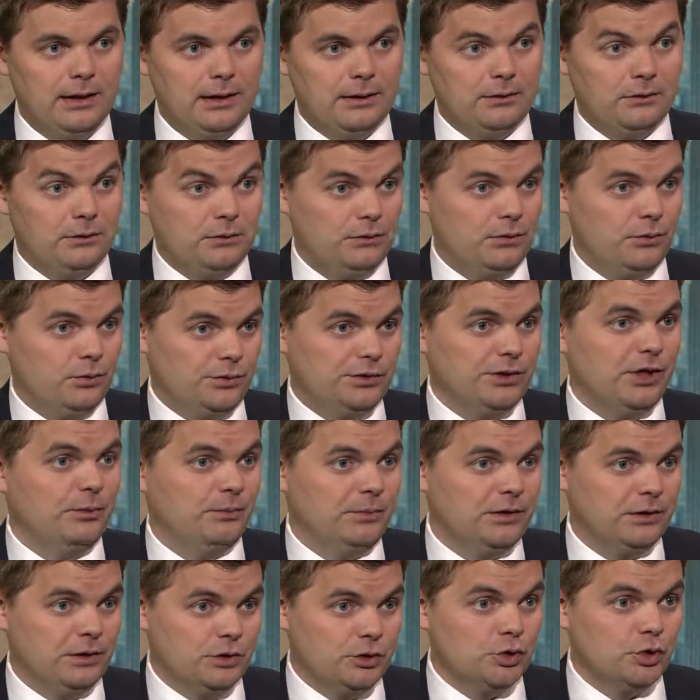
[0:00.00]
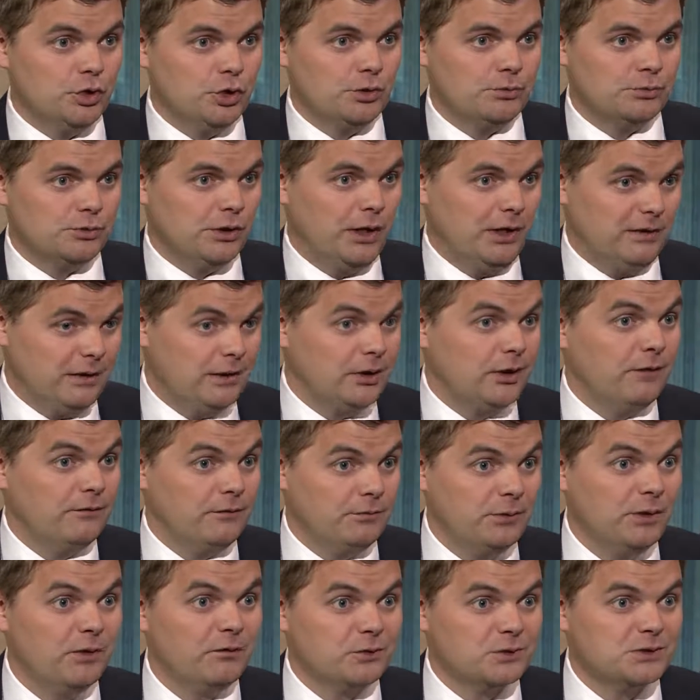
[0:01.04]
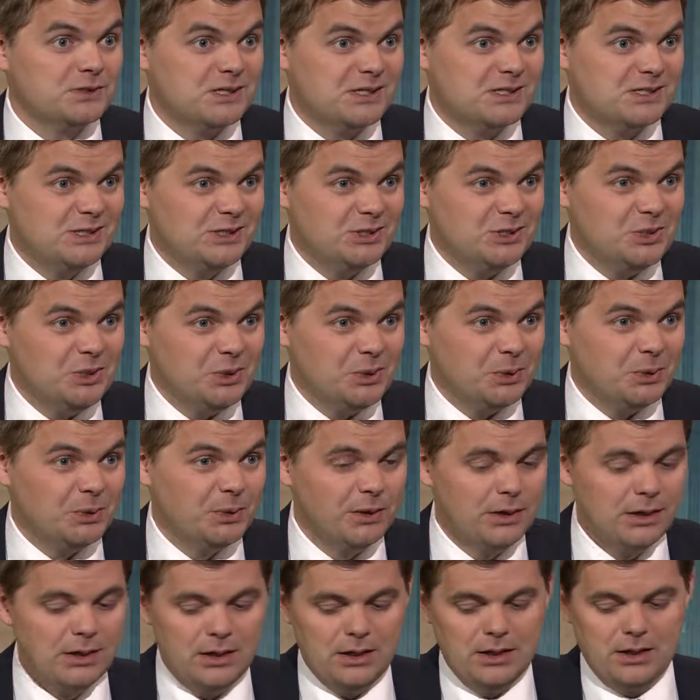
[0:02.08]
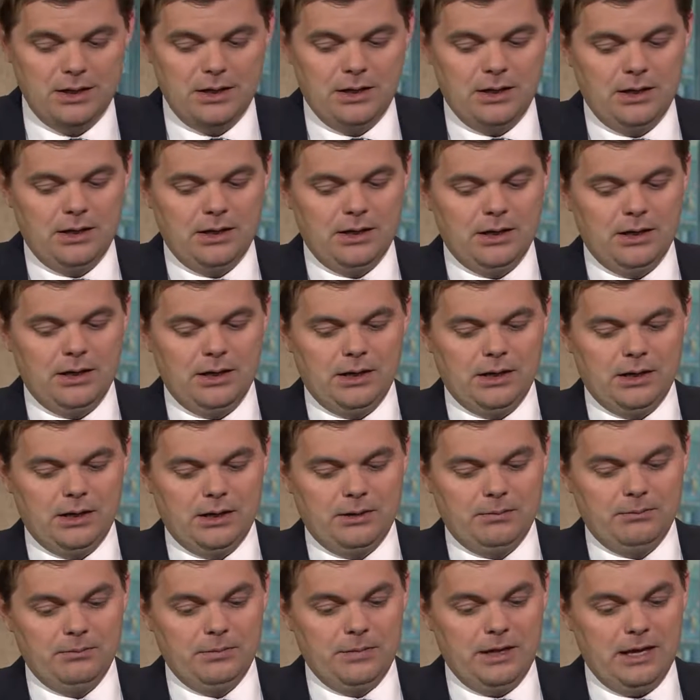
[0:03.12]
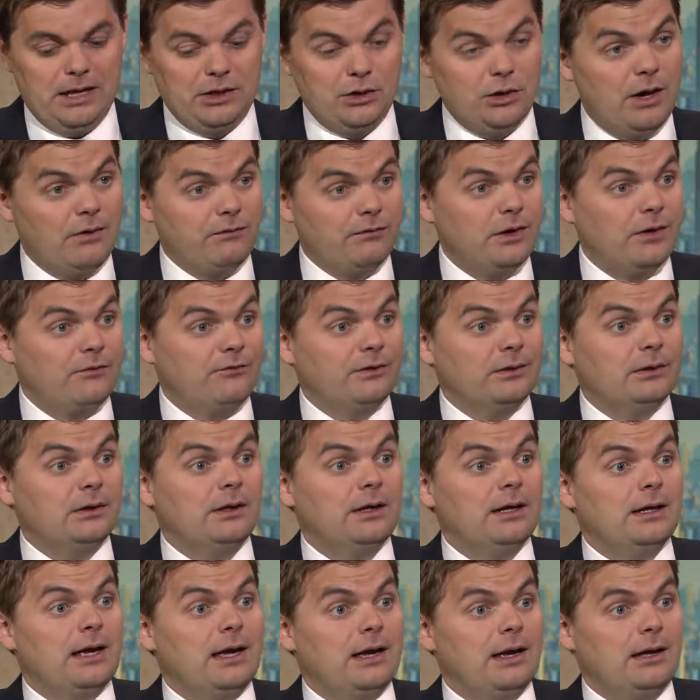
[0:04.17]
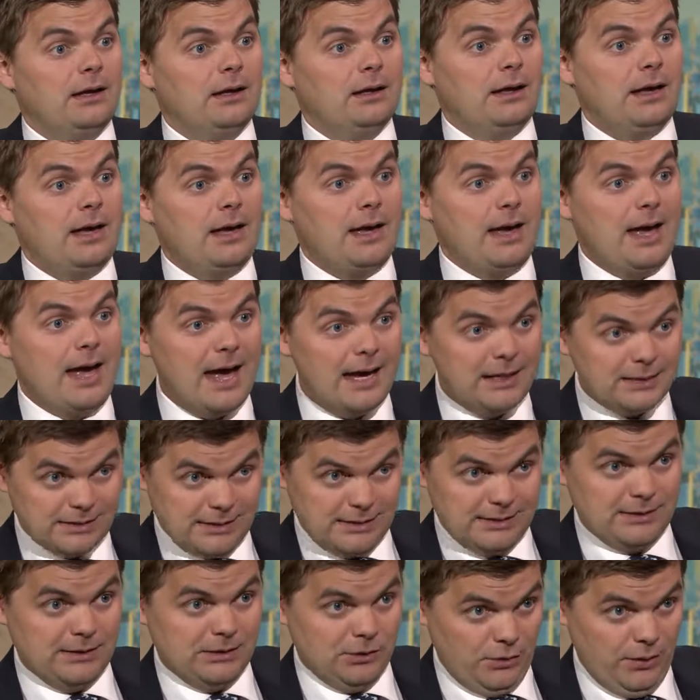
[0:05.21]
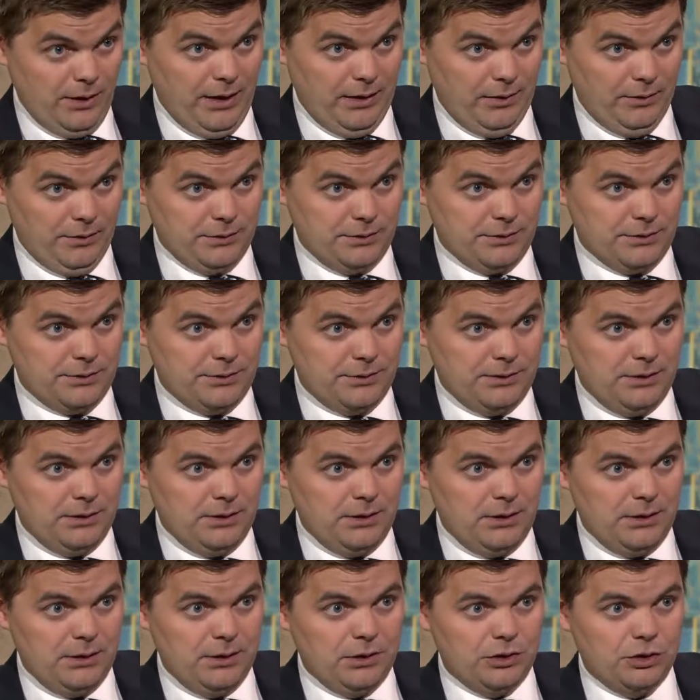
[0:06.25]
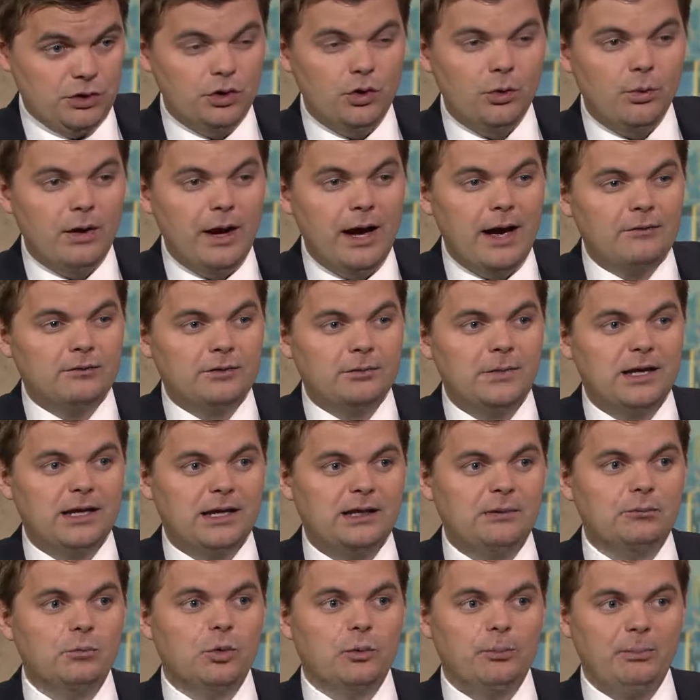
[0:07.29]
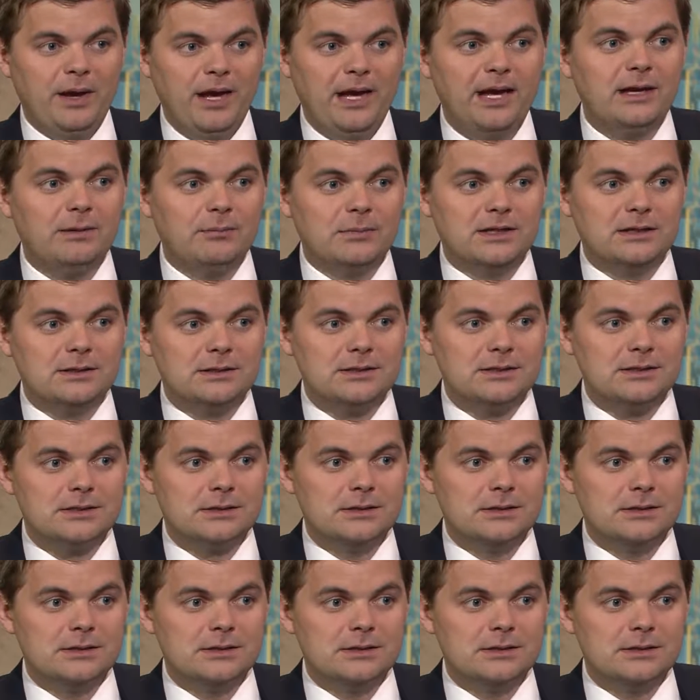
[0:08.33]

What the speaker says: and you'll tell me the terms. I think you have to be over 62, and you have enough assets in your house, you don't have to make any more payments.